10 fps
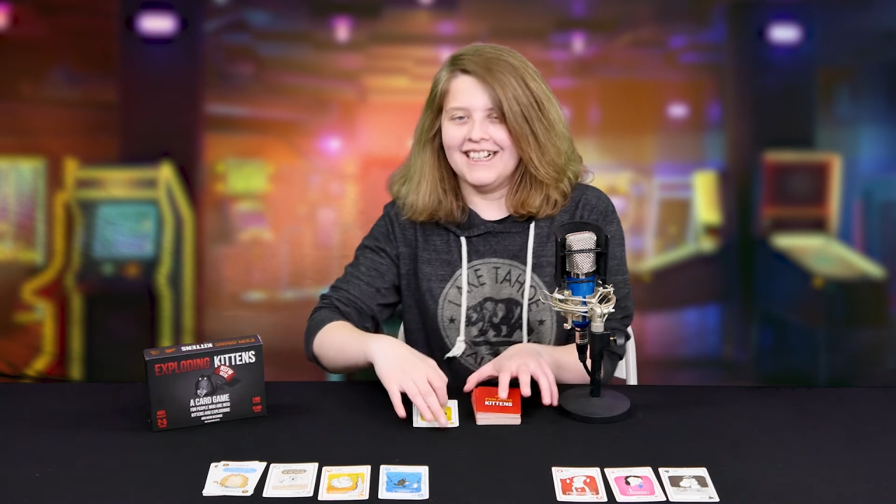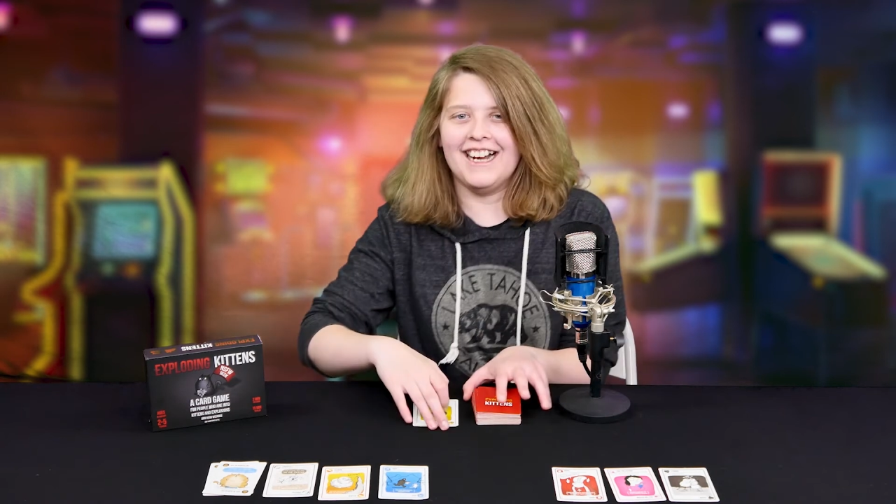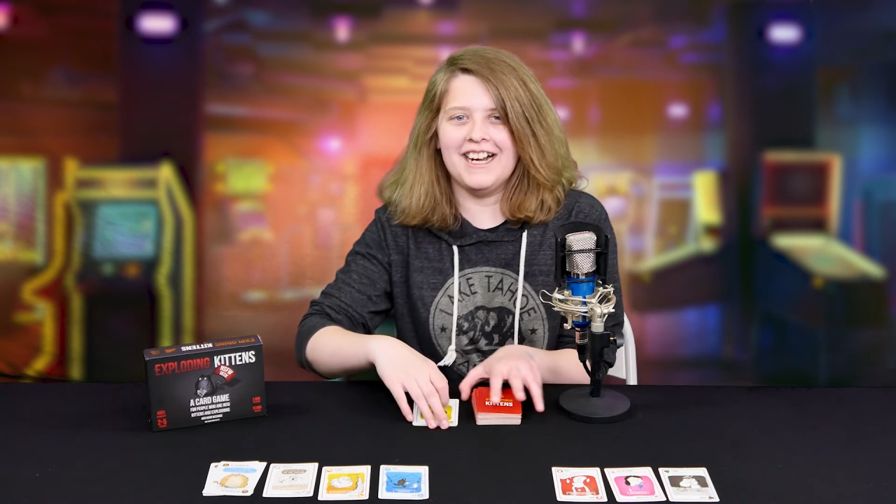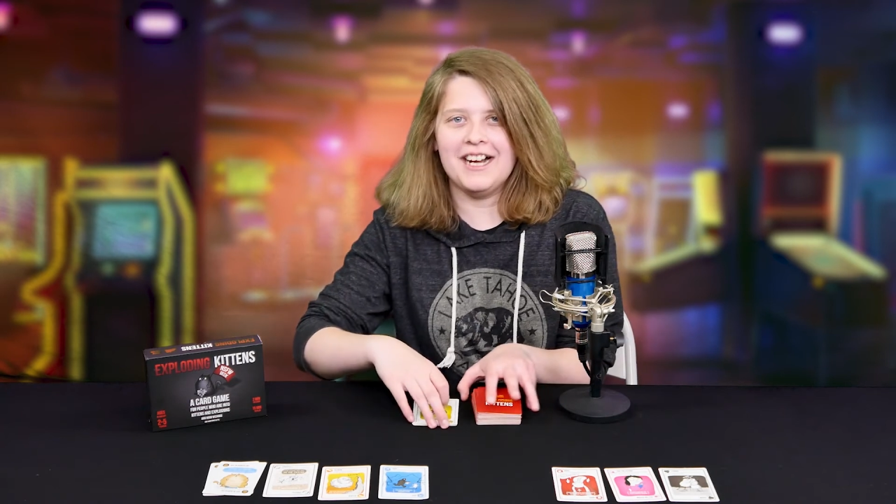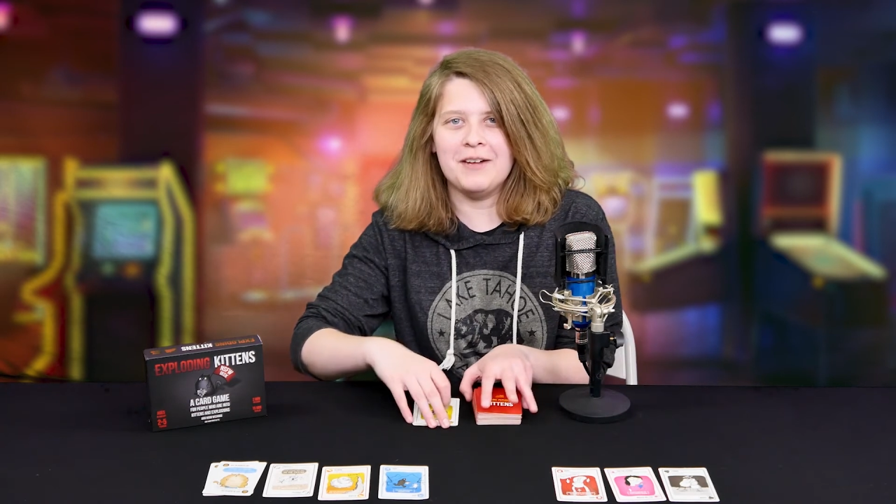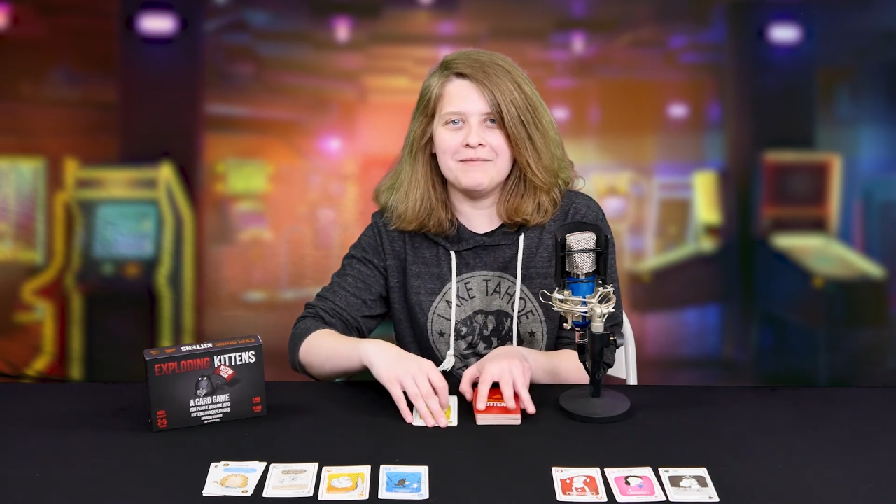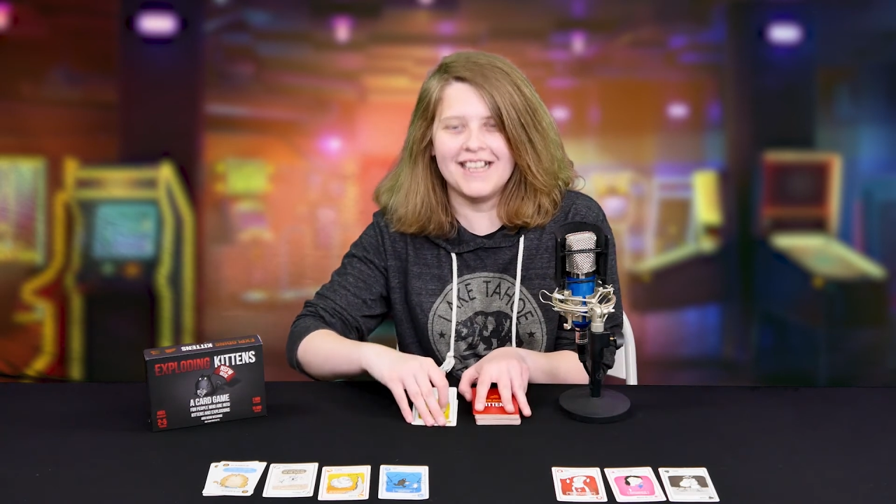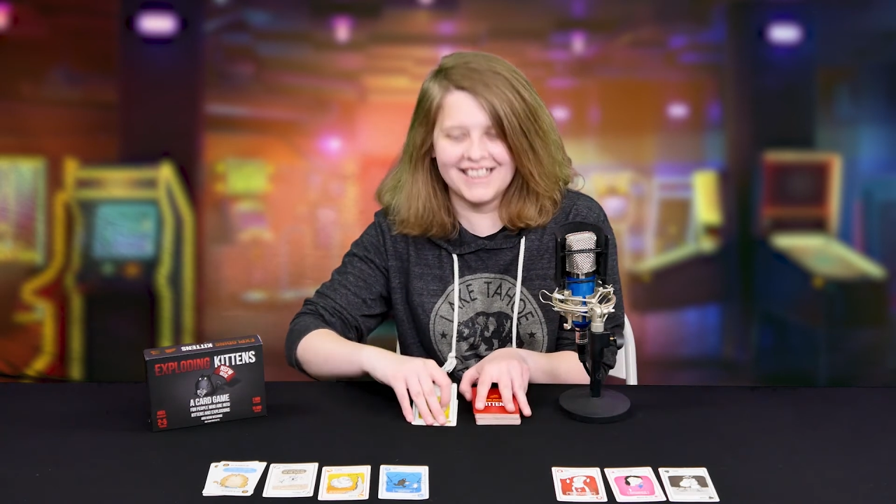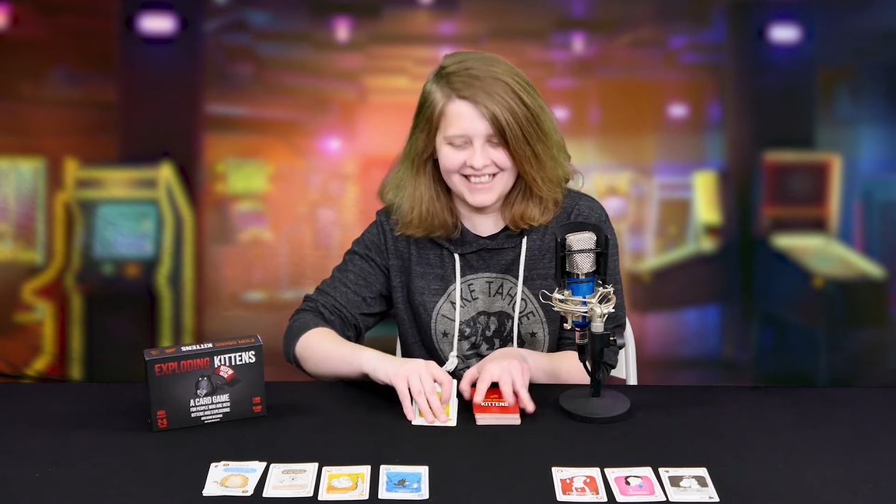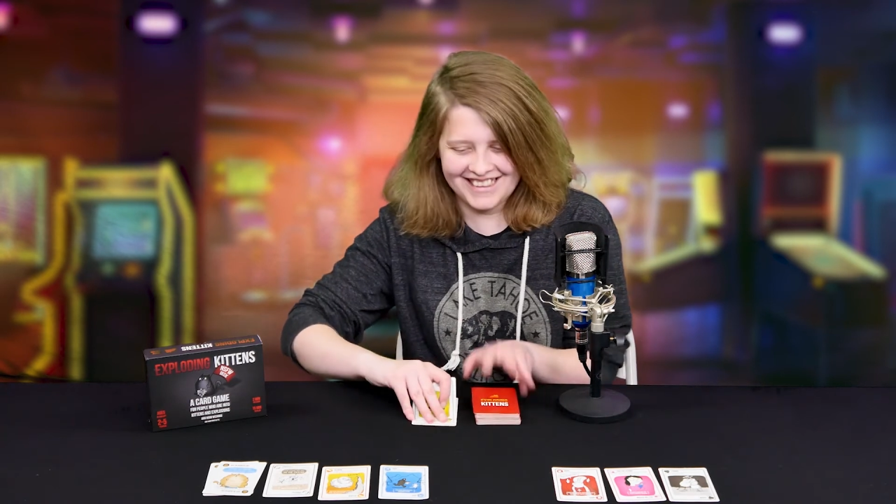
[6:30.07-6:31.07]

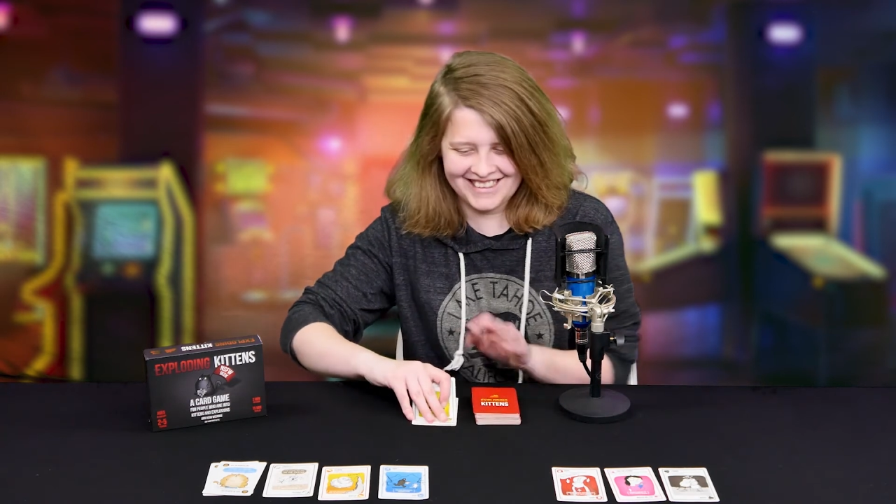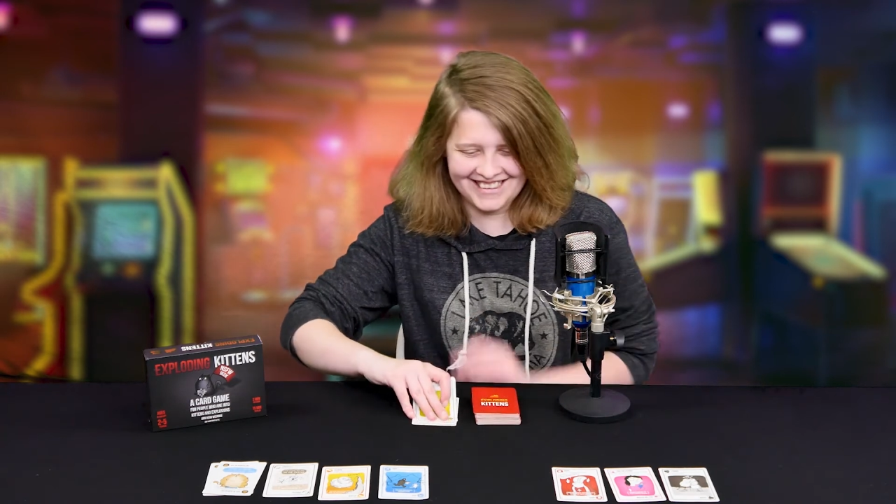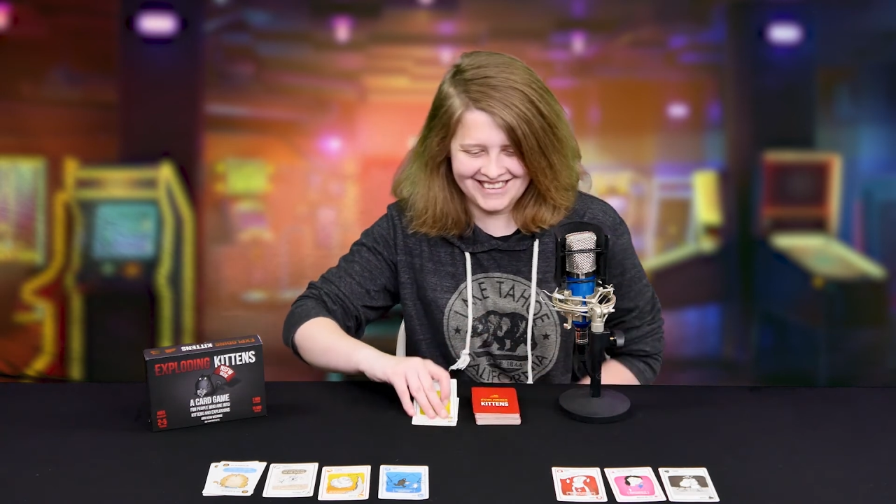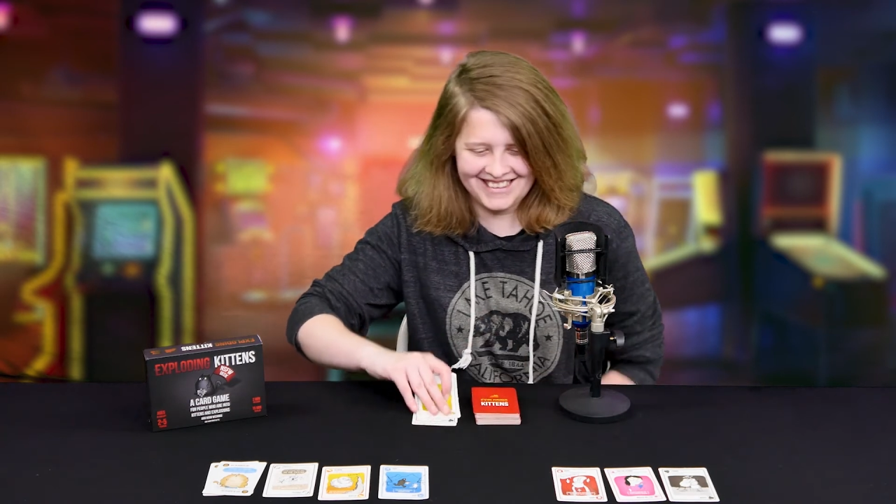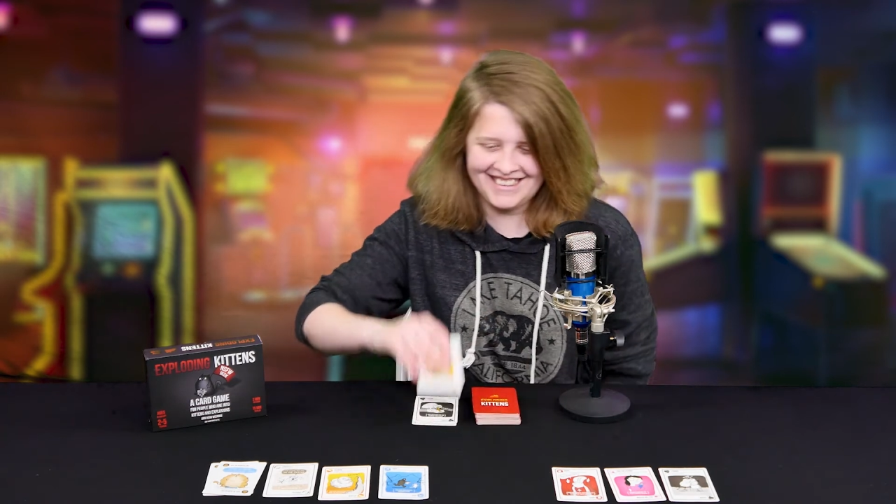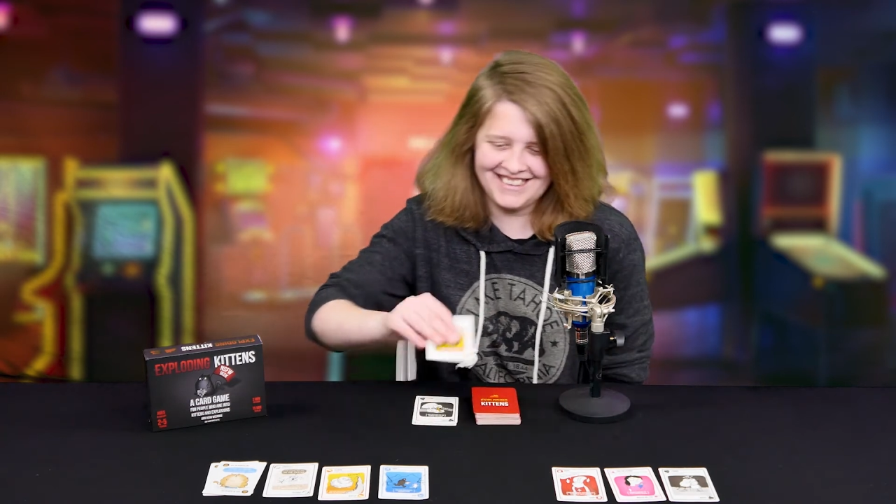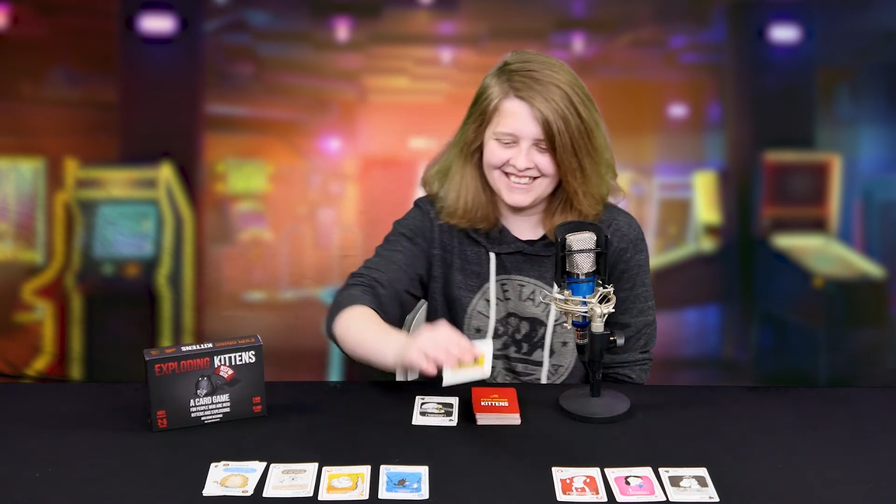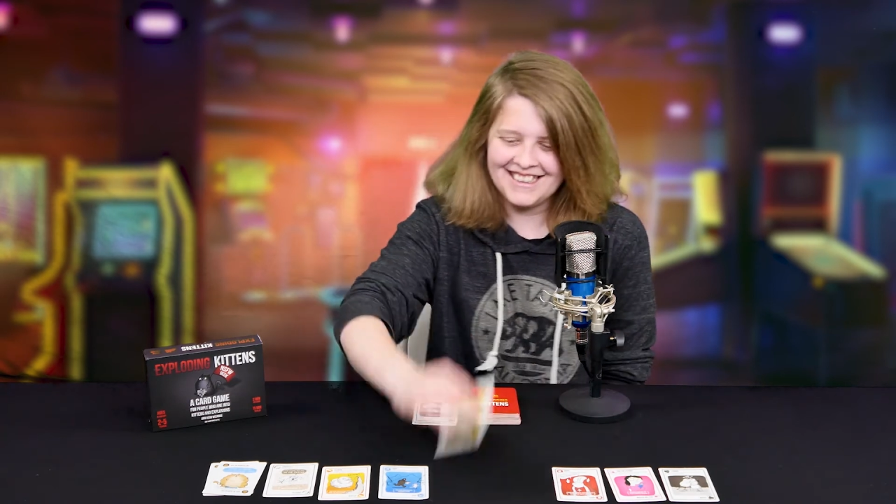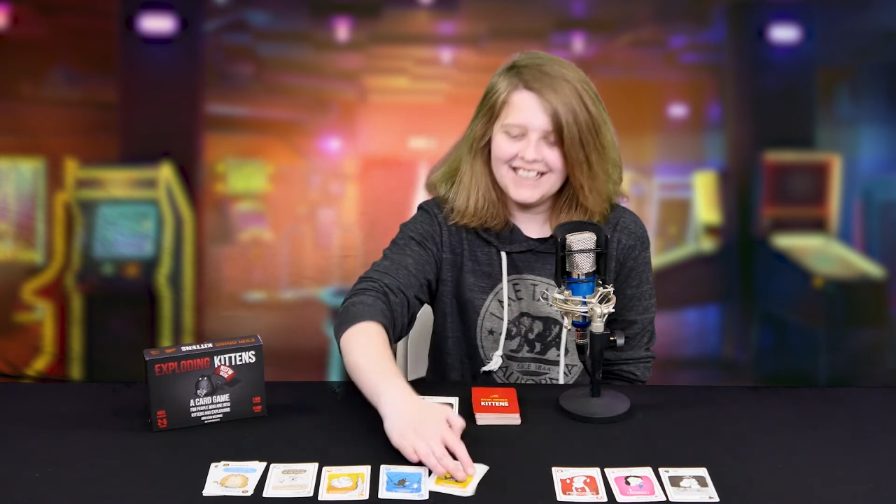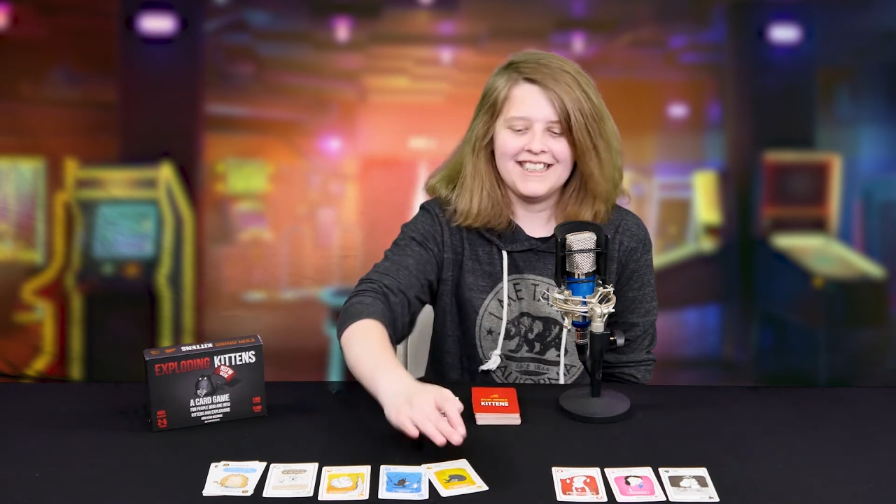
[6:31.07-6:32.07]

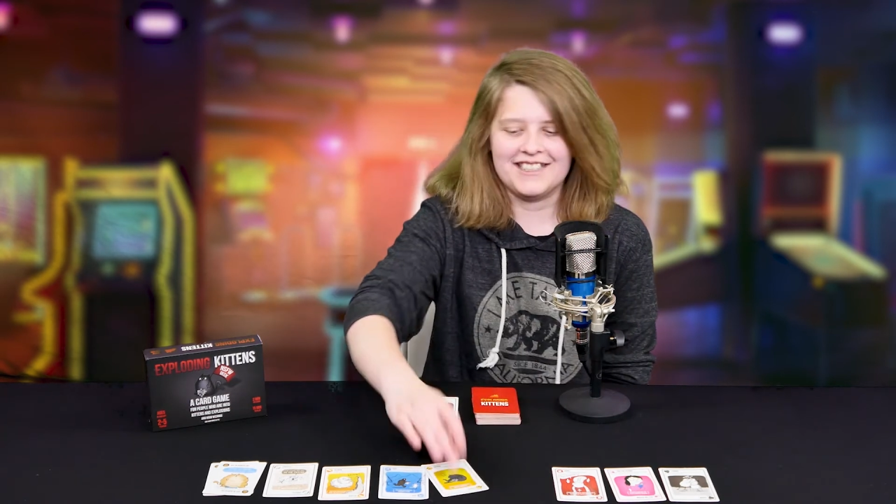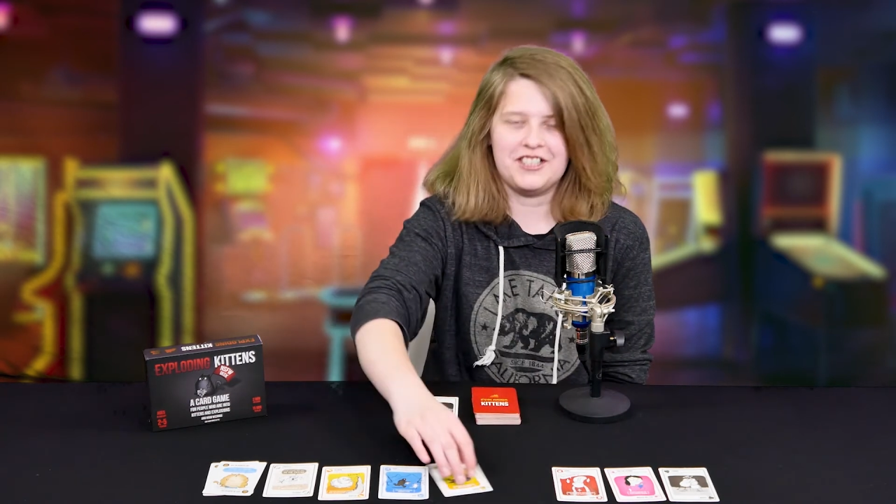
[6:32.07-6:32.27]
that's